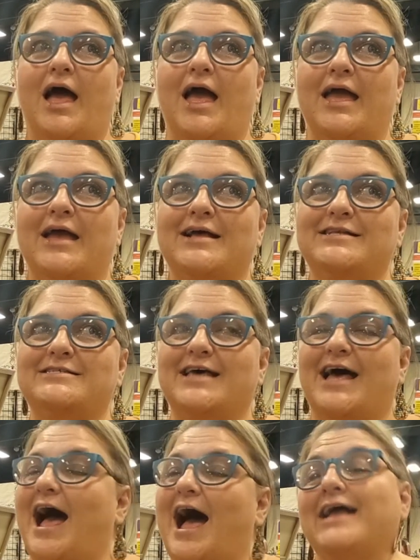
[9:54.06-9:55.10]
And
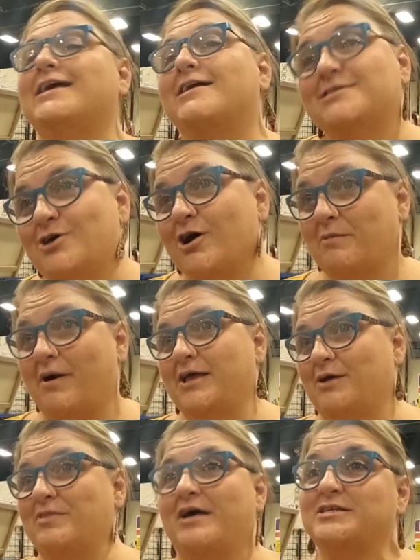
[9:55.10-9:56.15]
I cannot talk about
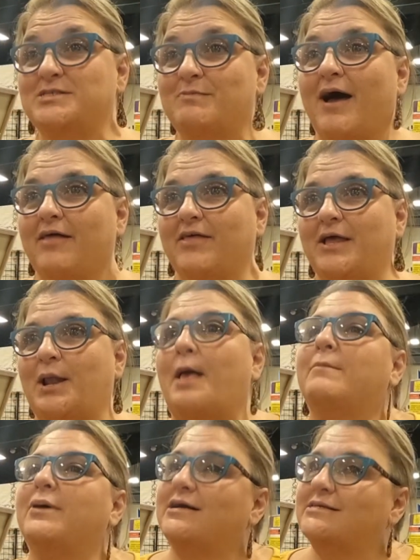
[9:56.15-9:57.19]
him without smiling,
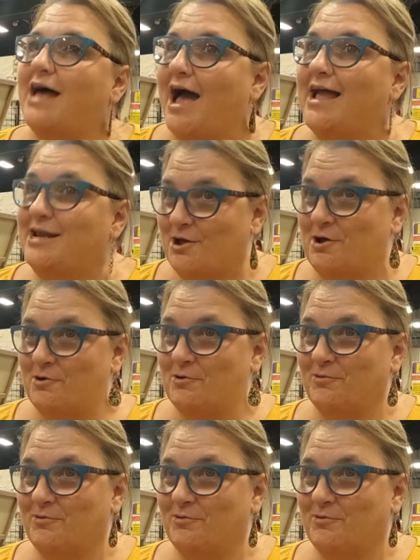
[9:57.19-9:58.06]
because I know